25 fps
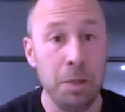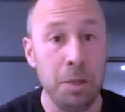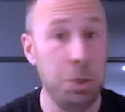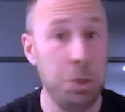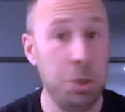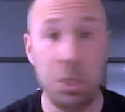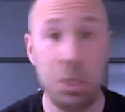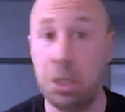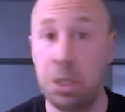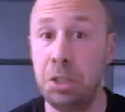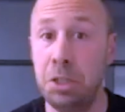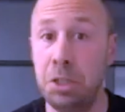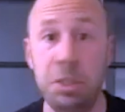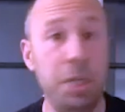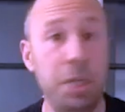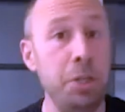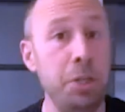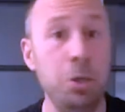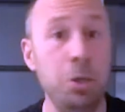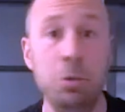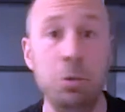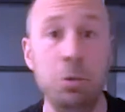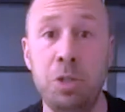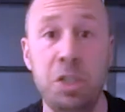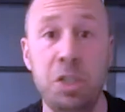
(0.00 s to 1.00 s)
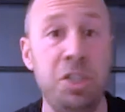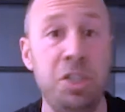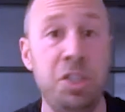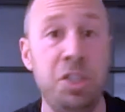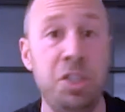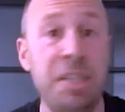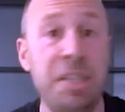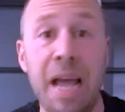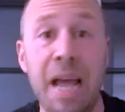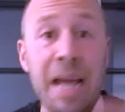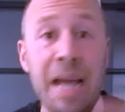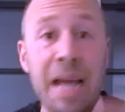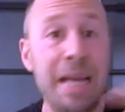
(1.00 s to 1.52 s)
to continue to
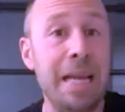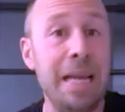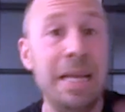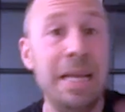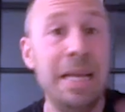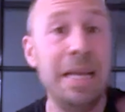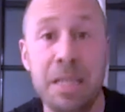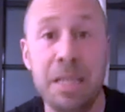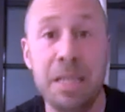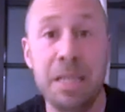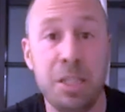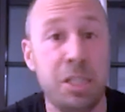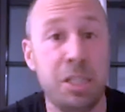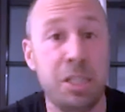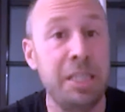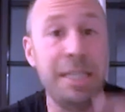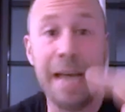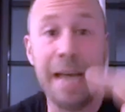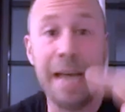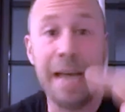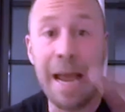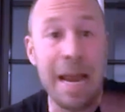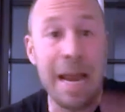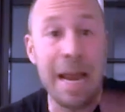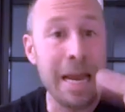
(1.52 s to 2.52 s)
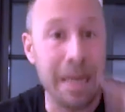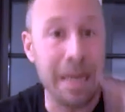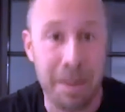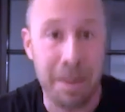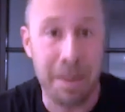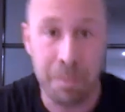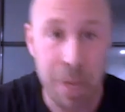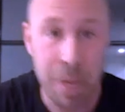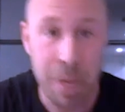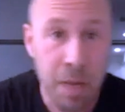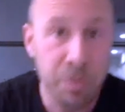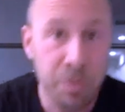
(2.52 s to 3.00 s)
stay in this game,